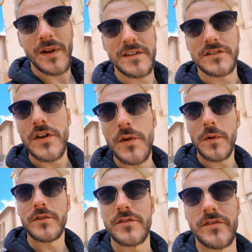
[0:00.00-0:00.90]
only has
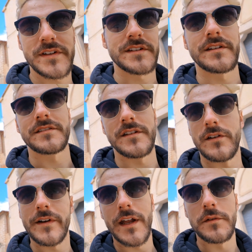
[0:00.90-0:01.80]
200 residents and
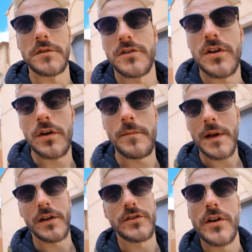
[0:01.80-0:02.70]
you're getting up to 2
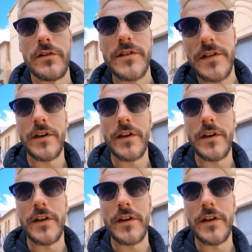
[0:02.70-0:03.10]
million tourists a